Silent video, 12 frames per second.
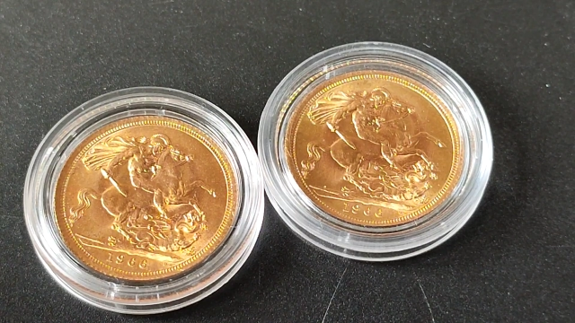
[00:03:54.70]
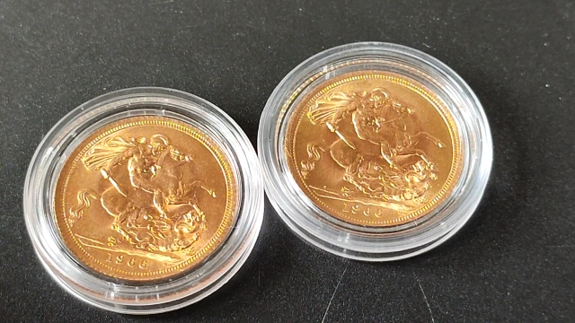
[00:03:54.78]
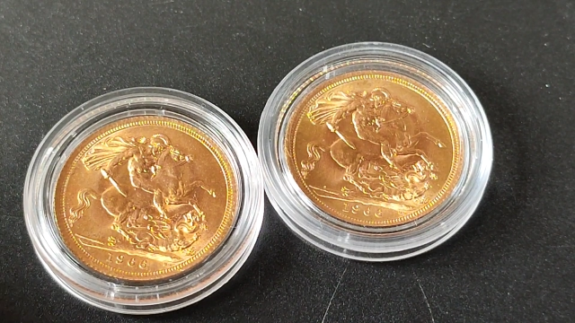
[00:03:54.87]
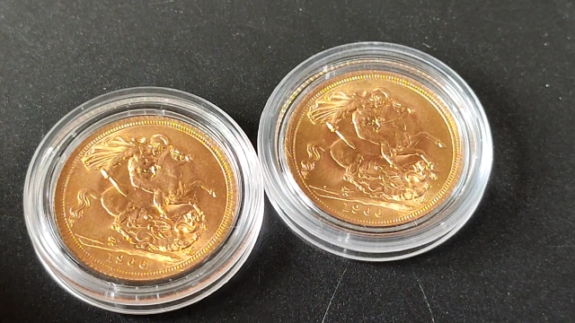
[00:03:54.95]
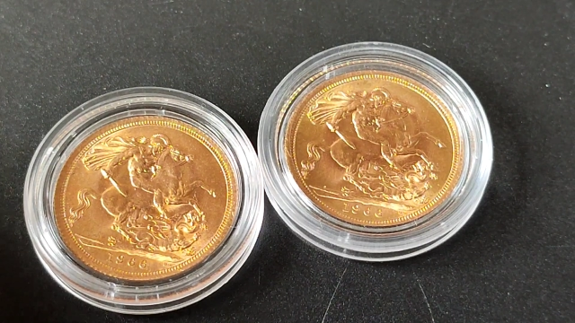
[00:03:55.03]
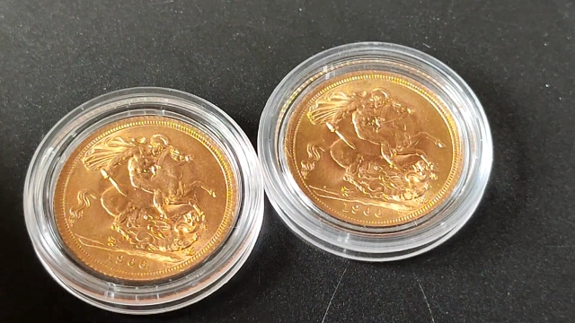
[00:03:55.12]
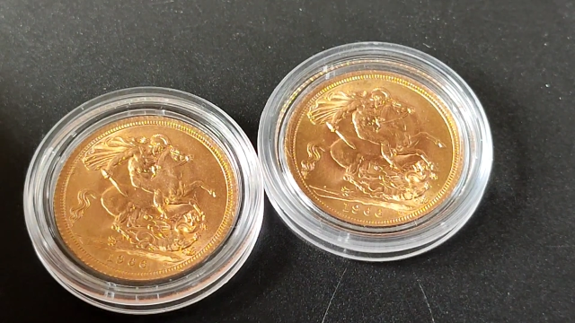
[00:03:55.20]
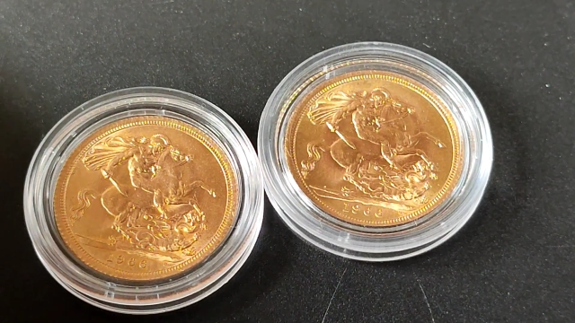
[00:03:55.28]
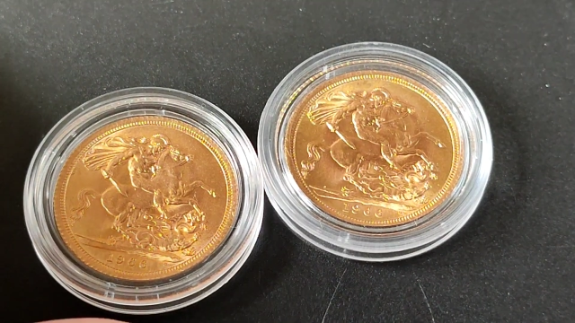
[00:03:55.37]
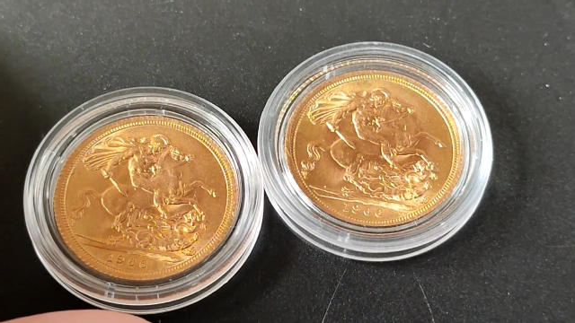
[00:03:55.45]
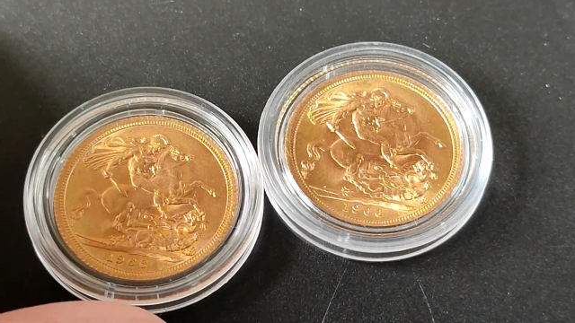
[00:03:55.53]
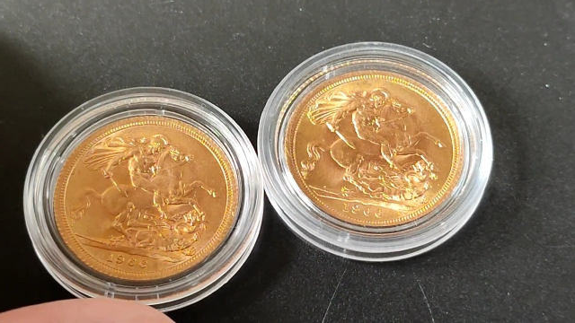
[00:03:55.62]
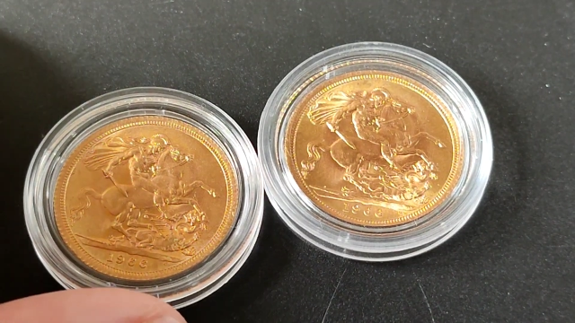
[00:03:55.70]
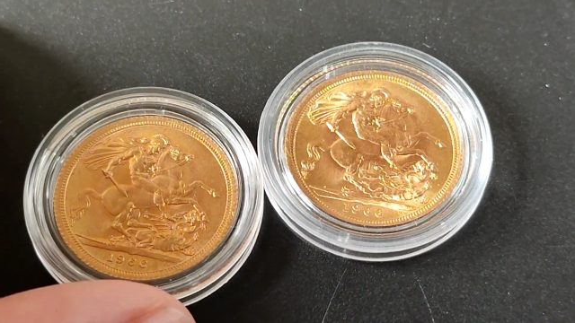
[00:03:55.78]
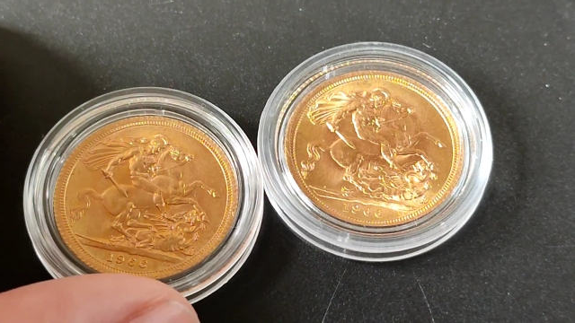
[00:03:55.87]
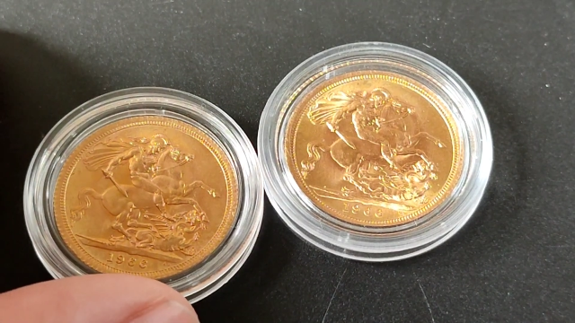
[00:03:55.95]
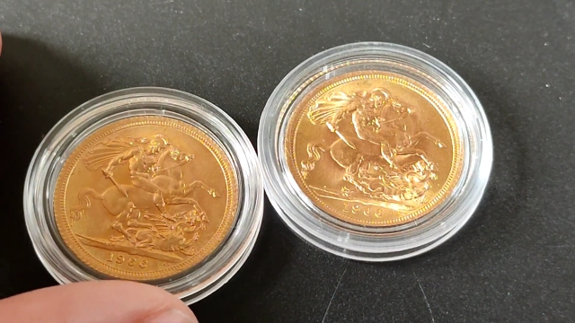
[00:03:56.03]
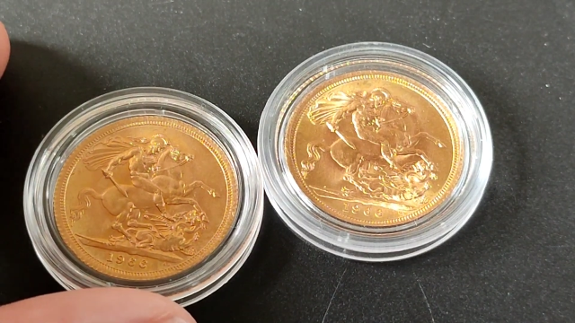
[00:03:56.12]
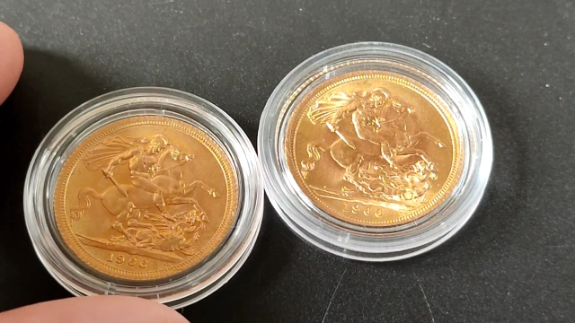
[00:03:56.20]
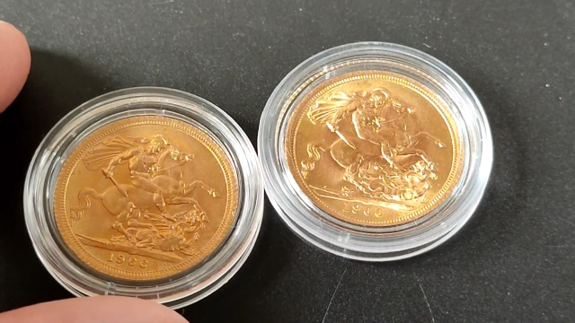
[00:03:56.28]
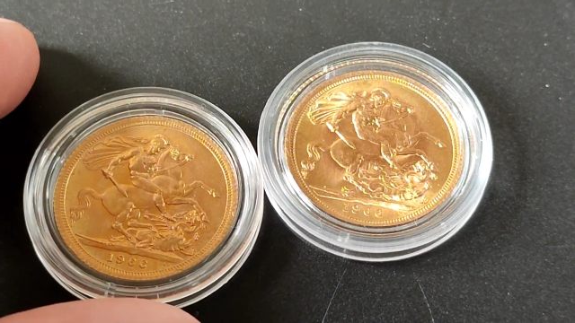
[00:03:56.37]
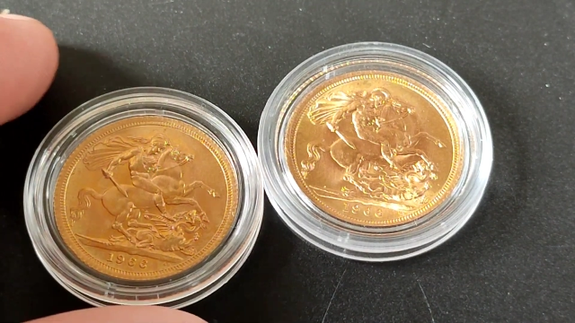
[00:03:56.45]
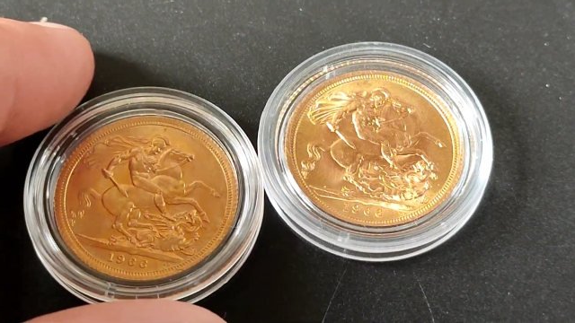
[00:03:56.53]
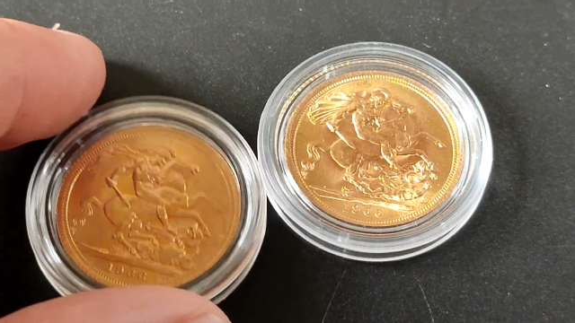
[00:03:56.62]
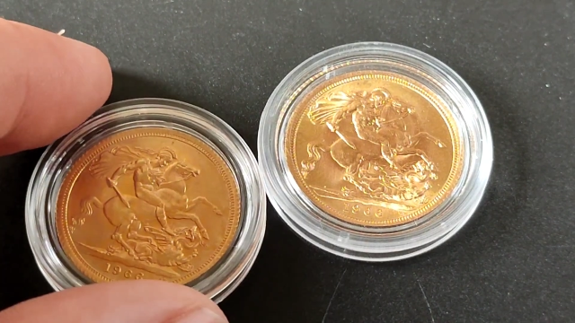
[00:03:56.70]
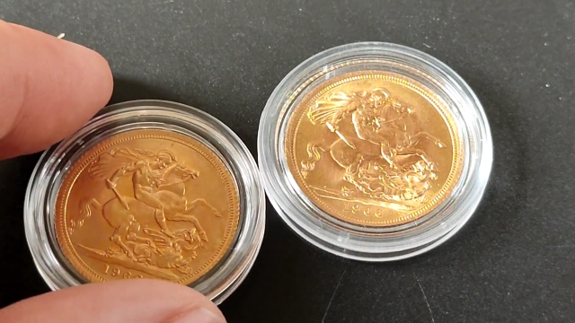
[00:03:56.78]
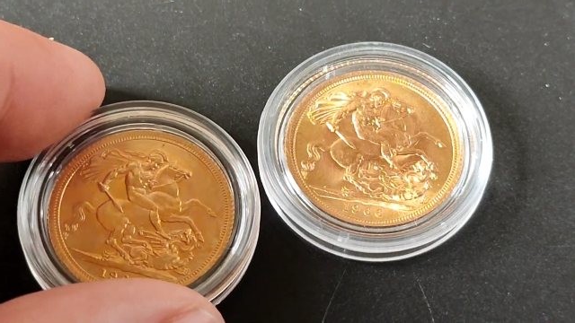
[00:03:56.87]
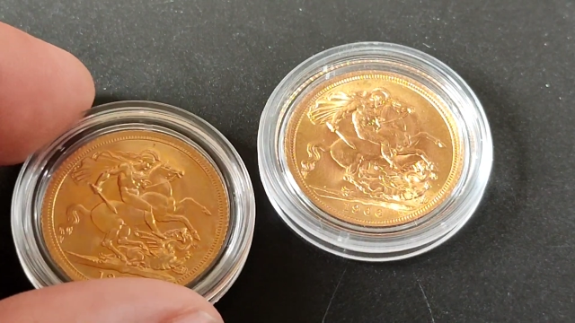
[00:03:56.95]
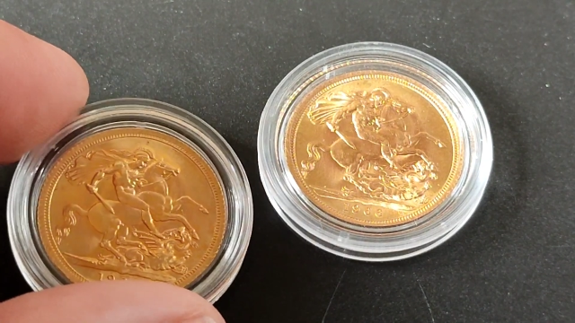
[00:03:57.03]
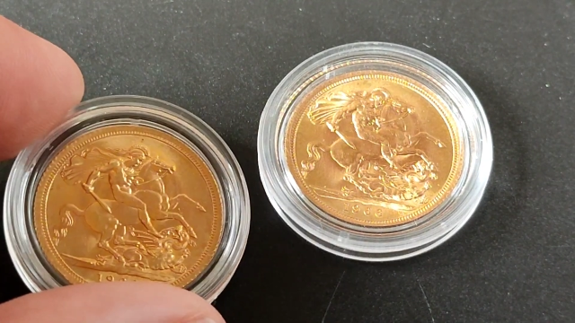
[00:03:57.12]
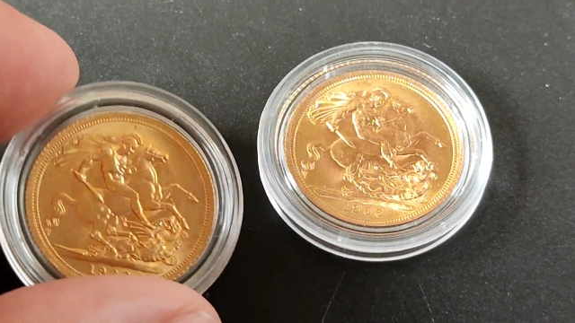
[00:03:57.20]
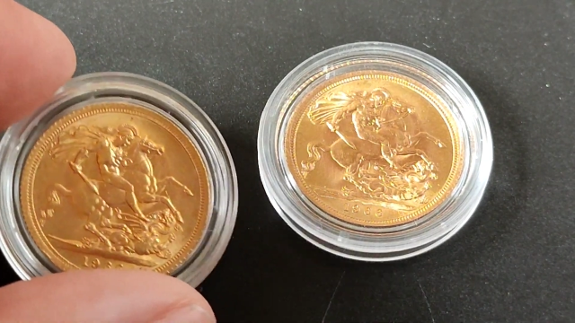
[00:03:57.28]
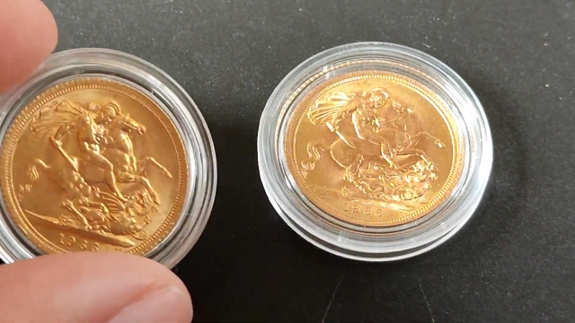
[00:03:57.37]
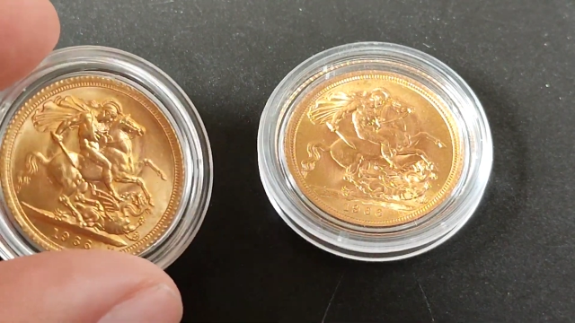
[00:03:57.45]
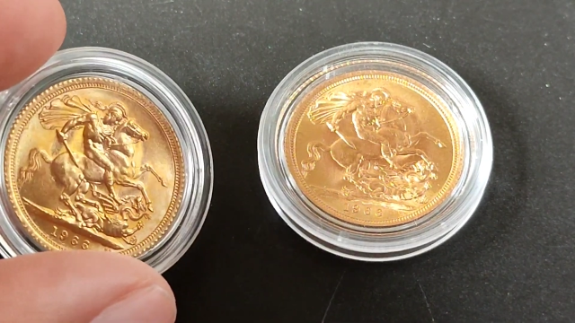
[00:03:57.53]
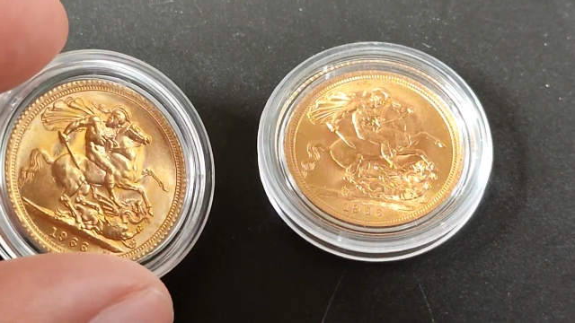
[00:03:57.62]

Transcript: No face is visible, so there are no lips to read.